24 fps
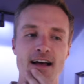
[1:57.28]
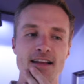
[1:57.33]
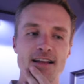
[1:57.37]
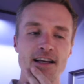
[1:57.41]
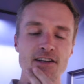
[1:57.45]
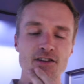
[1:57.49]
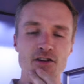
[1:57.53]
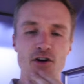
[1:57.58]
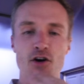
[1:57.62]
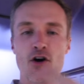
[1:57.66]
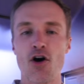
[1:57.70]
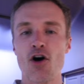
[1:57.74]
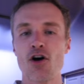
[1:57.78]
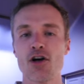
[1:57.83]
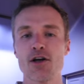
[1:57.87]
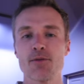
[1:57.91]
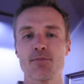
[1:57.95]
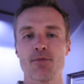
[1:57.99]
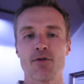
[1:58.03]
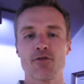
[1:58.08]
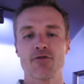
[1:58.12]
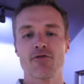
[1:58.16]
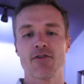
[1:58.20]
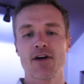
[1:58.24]
I like to call it
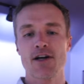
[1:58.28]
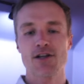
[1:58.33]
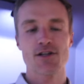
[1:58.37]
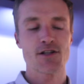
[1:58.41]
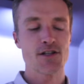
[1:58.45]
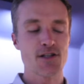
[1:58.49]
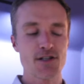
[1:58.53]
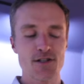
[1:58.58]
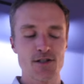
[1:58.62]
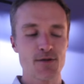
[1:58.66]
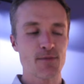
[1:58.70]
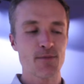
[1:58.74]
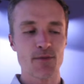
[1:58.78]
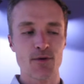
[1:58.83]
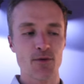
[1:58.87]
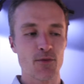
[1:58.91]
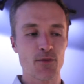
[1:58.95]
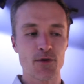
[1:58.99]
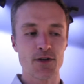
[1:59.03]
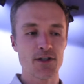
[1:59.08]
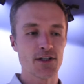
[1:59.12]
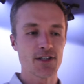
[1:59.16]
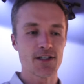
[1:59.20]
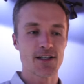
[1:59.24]
perfectionism, but
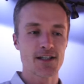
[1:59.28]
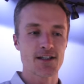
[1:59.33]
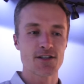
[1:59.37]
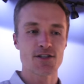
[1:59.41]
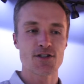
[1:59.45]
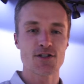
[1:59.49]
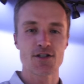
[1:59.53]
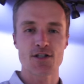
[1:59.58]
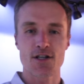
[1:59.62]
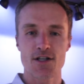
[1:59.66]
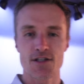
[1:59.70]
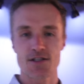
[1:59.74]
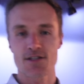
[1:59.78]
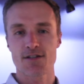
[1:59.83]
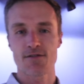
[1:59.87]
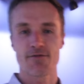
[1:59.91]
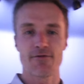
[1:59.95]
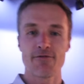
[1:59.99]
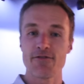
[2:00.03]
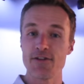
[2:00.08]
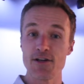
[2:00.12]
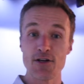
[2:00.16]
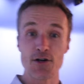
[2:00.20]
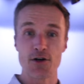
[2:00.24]
really it's just
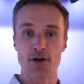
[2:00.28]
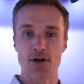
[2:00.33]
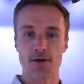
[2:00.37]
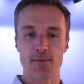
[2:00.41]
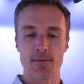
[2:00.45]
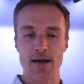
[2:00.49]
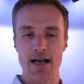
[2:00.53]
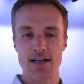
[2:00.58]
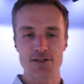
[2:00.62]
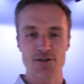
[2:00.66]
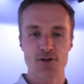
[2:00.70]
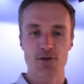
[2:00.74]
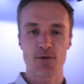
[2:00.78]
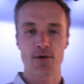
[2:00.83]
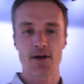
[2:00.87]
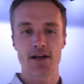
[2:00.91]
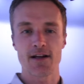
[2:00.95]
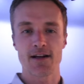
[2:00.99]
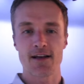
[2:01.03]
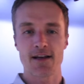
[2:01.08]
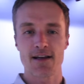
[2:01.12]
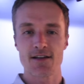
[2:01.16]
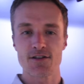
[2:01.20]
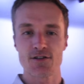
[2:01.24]
fear
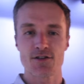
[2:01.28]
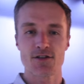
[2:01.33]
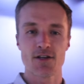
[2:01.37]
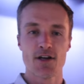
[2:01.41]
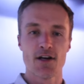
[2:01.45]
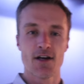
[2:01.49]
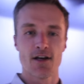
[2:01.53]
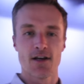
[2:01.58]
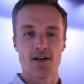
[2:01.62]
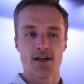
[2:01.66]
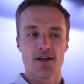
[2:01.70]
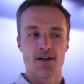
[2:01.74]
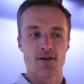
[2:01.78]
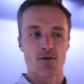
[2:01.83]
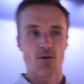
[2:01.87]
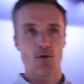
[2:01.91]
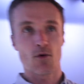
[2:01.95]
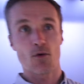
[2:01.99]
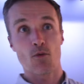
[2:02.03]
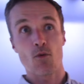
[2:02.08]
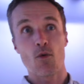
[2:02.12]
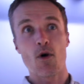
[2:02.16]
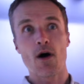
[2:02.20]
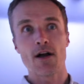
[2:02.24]
masquerading as
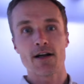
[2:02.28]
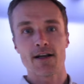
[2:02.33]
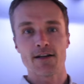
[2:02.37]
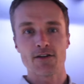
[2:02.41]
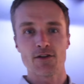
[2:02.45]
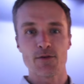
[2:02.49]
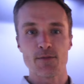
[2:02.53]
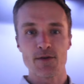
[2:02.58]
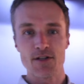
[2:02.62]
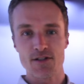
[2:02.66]
or wanting to